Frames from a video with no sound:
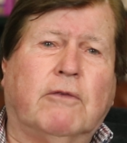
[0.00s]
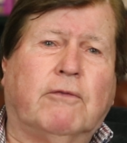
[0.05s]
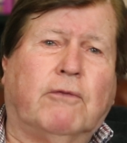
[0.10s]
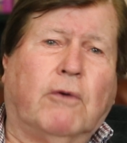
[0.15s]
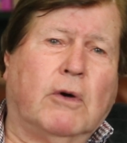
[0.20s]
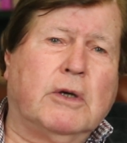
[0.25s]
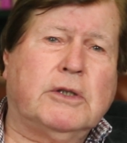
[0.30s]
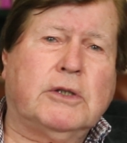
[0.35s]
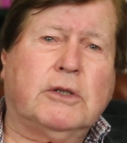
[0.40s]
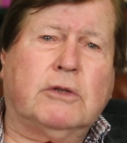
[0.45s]

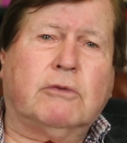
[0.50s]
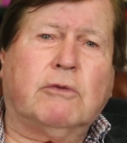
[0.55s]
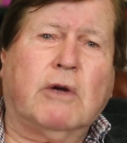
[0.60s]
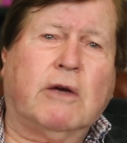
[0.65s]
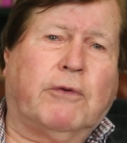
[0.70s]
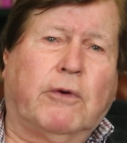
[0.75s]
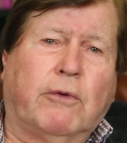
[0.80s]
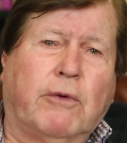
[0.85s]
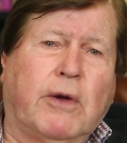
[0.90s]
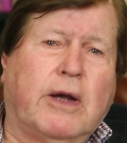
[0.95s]
voice
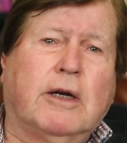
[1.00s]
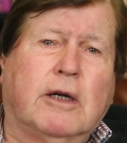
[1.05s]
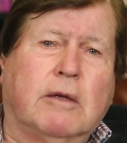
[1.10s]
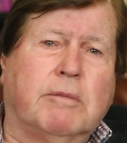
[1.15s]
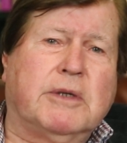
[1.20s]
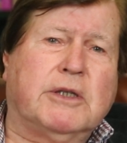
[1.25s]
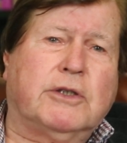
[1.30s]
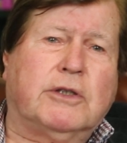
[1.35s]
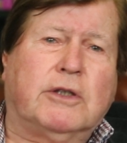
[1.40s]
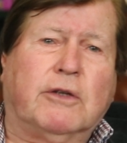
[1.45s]

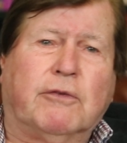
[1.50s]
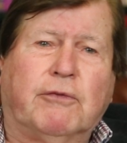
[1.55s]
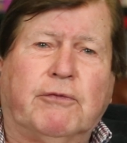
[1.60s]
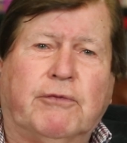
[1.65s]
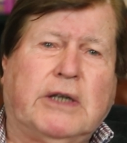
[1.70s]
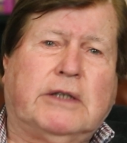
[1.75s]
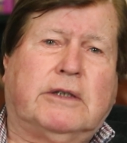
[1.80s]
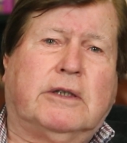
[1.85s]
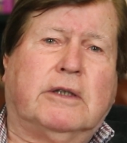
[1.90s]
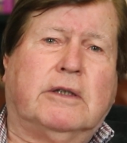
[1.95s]
referendum is
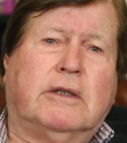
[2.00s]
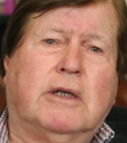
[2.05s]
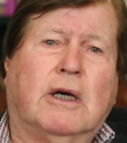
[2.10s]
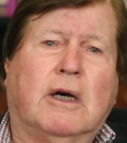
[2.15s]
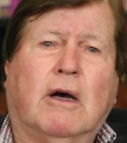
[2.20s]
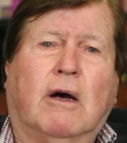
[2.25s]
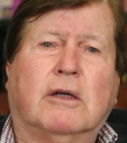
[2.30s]
defeated,